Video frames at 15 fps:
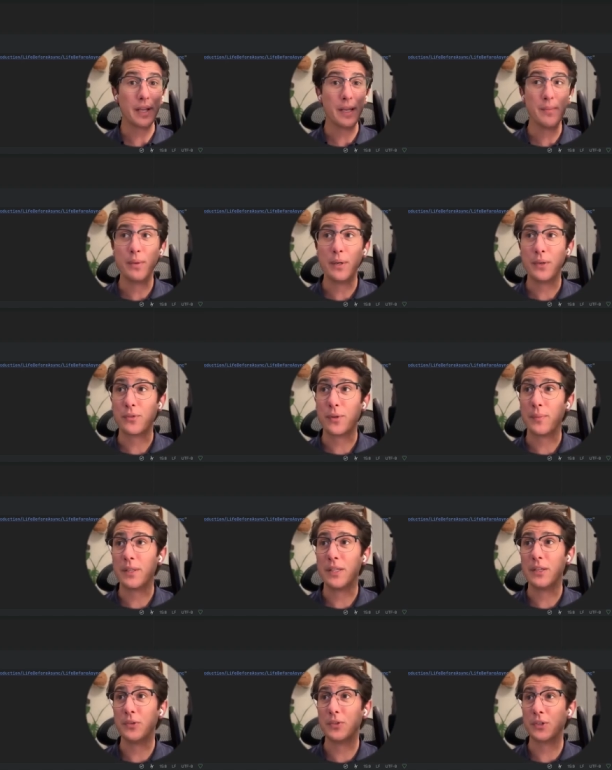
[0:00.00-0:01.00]
an input from the
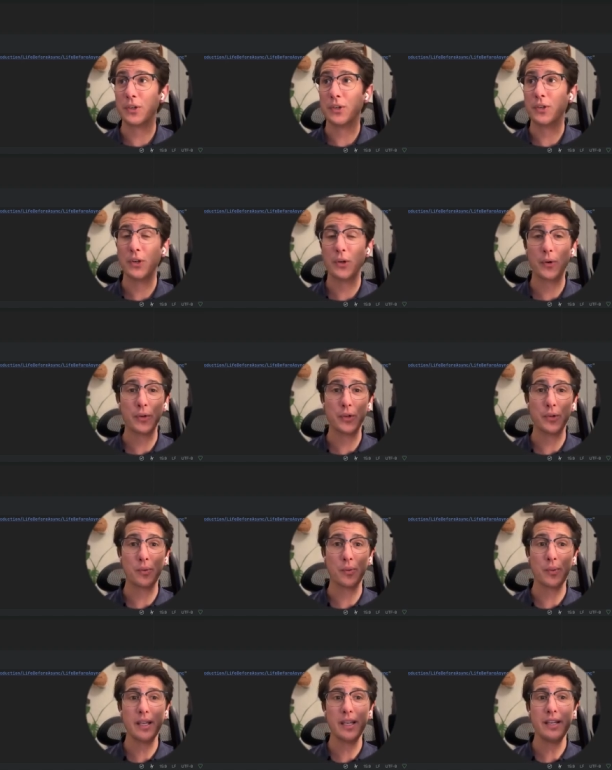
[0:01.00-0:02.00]
user. You're going to
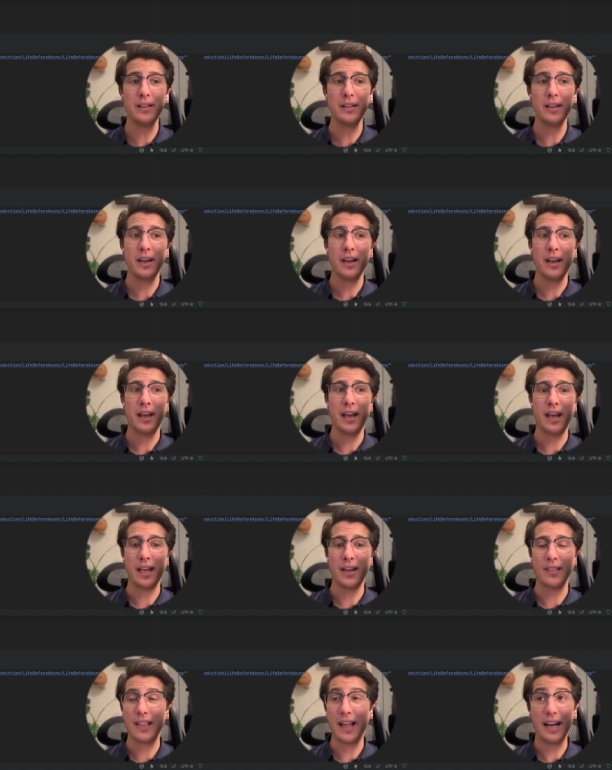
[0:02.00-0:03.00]
read
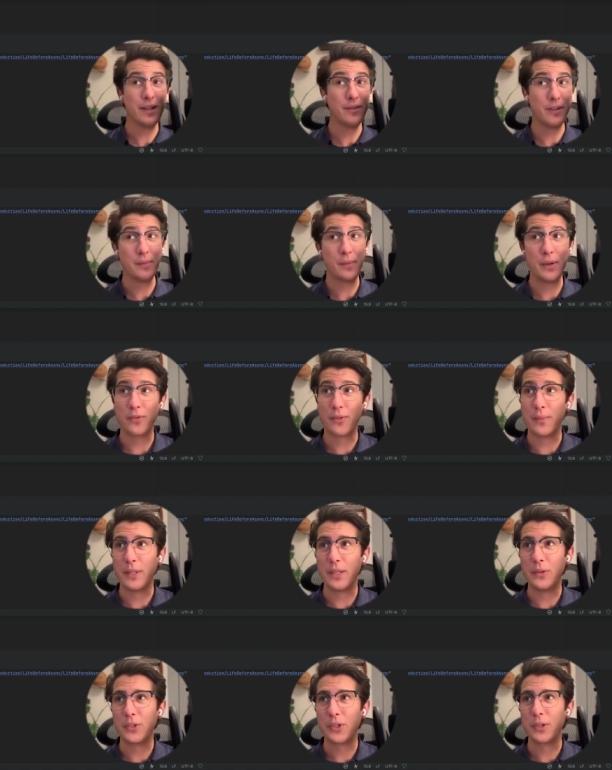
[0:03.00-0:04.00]
a line of input from the
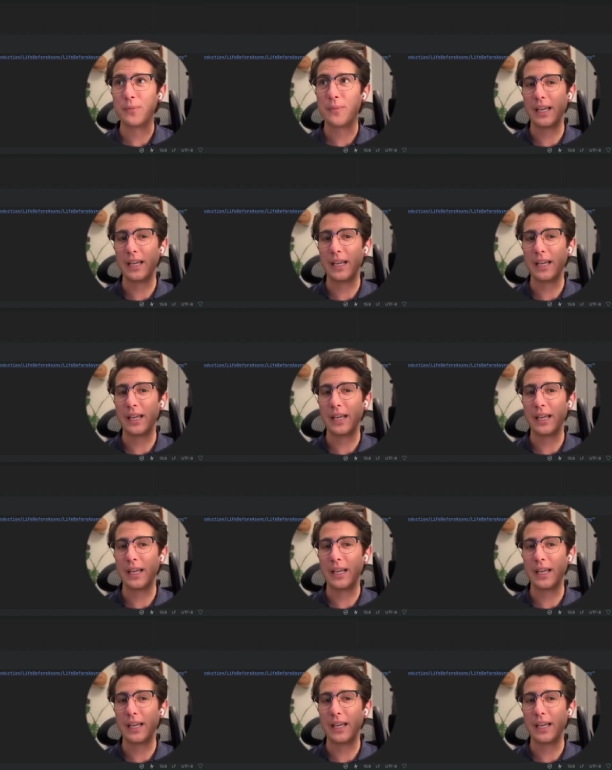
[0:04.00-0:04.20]
user.